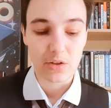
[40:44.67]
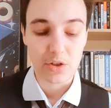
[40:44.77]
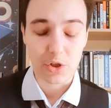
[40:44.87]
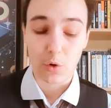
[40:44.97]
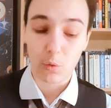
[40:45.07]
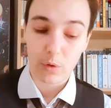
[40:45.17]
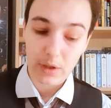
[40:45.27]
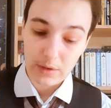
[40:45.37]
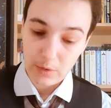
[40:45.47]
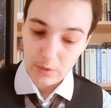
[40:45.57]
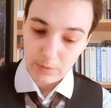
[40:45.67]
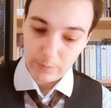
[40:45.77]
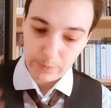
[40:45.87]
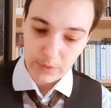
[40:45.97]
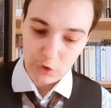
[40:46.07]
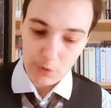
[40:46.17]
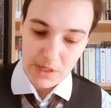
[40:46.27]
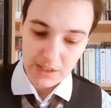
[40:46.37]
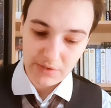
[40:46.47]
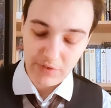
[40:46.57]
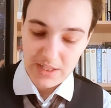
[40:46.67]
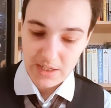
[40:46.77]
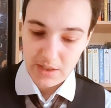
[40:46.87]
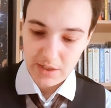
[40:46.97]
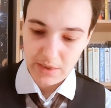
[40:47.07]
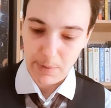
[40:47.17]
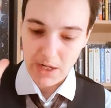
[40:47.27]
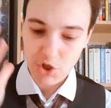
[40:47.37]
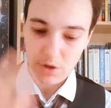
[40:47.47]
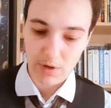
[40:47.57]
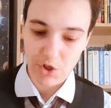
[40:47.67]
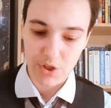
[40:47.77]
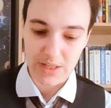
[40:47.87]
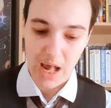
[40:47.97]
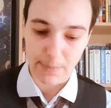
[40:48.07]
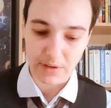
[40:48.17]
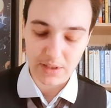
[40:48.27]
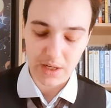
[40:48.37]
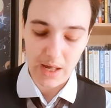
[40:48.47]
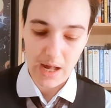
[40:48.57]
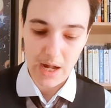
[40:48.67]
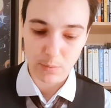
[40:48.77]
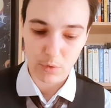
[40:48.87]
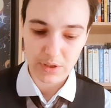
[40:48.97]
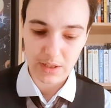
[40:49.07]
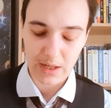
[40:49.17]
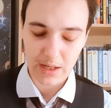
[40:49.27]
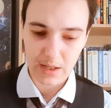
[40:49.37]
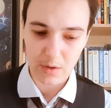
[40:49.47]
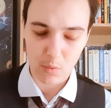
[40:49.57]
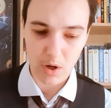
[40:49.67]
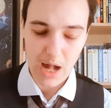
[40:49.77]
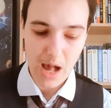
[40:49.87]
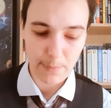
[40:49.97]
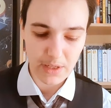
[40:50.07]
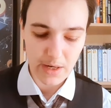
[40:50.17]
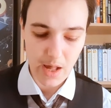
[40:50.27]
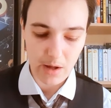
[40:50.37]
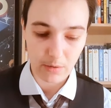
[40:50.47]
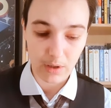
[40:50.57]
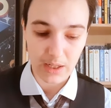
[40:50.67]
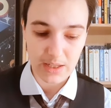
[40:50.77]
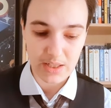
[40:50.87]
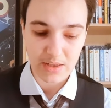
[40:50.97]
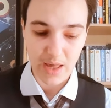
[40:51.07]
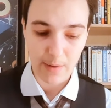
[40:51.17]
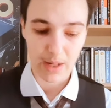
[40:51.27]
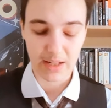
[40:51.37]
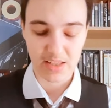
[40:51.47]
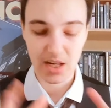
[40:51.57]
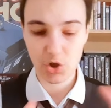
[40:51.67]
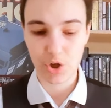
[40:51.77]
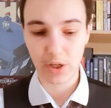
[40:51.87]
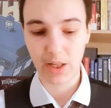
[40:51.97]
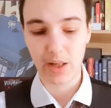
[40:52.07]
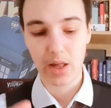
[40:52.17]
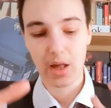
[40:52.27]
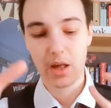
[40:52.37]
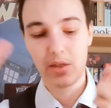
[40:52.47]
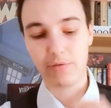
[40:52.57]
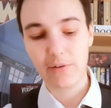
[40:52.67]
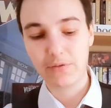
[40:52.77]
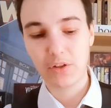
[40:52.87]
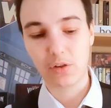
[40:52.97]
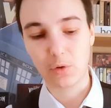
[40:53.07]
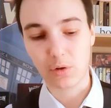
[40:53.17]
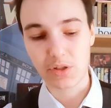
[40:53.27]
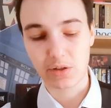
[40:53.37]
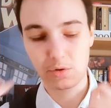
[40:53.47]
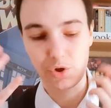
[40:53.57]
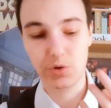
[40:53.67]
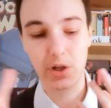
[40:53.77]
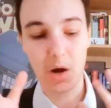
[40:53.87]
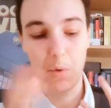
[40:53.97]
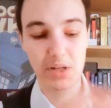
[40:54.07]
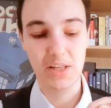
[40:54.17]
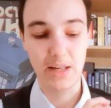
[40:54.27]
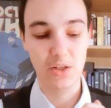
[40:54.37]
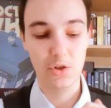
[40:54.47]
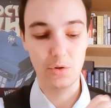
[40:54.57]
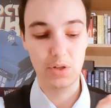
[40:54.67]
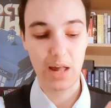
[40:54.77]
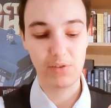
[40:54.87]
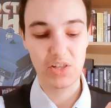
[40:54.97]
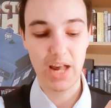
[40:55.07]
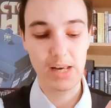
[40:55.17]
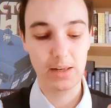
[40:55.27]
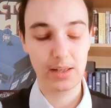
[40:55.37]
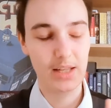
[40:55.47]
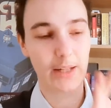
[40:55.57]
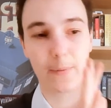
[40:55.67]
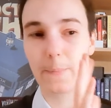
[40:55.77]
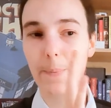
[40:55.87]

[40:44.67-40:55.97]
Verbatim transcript: So, Toymaker defeated, the bi-generations happened, and what what happened now is that essentially the 15th Doctor, so Ncuti Gatwa, says to David Tennant, it's like,